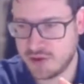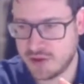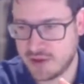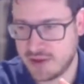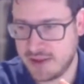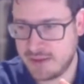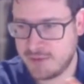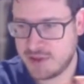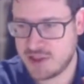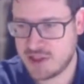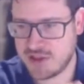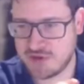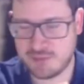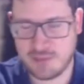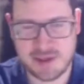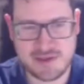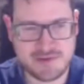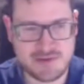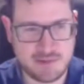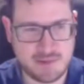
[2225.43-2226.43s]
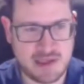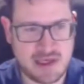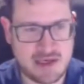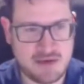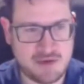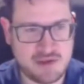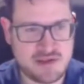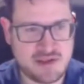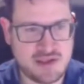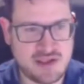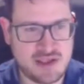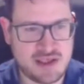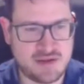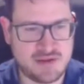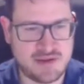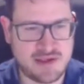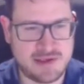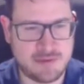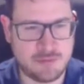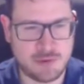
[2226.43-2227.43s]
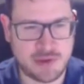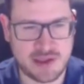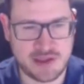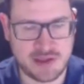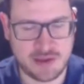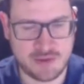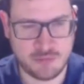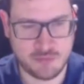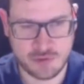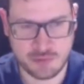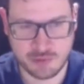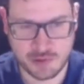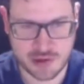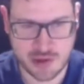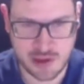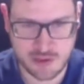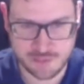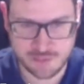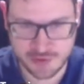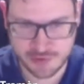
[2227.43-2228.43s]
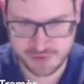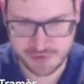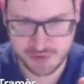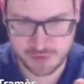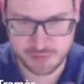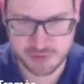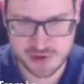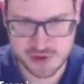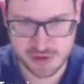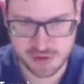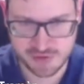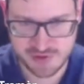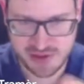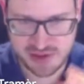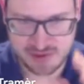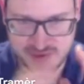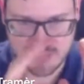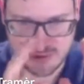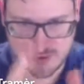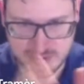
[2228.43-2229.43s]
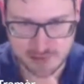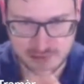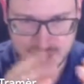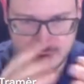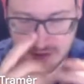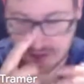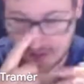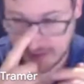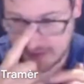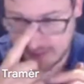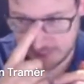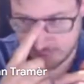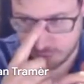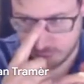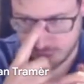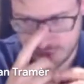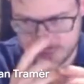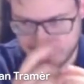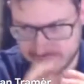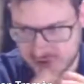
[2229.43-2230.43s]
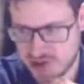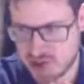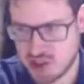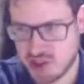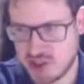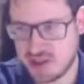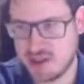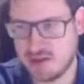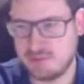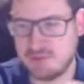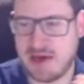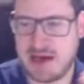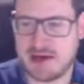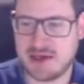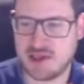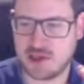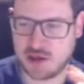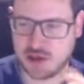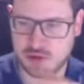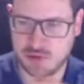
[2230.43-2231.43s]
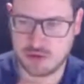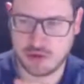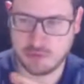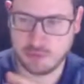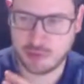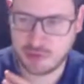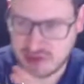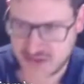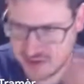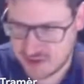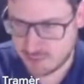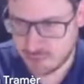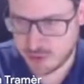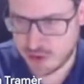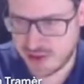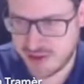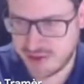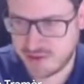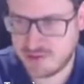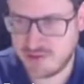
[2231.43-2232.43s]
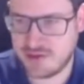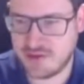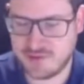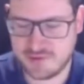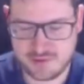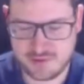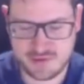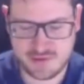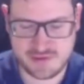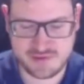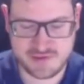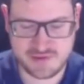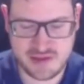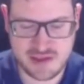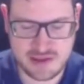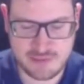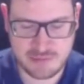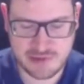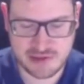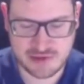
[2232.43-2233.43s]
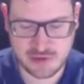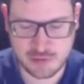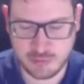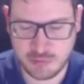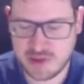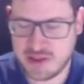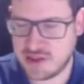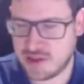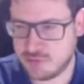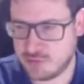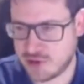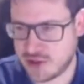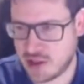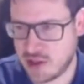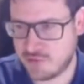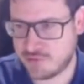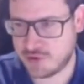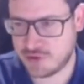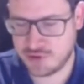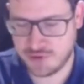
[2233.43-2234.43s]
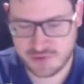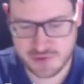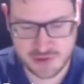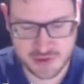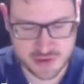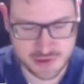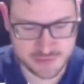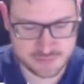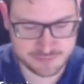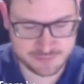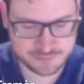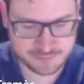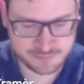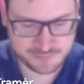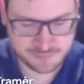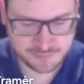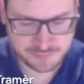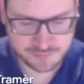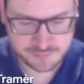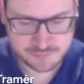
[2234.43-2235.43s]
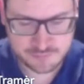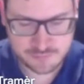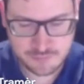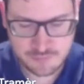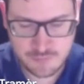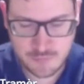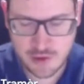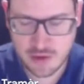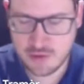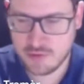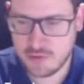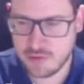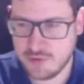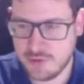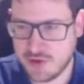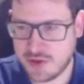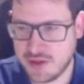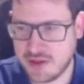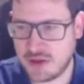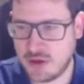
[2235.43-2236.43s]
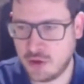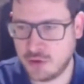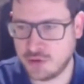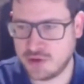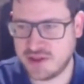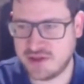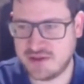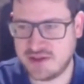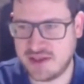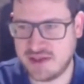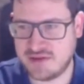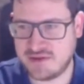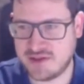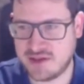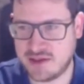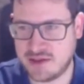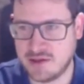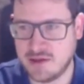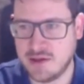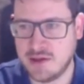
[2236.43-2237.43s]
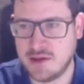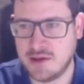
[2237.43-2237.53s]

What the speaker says: images by similarity, and then we recovered the original data, and we essentially managed to completely break this scheme and completely recover the encoded data.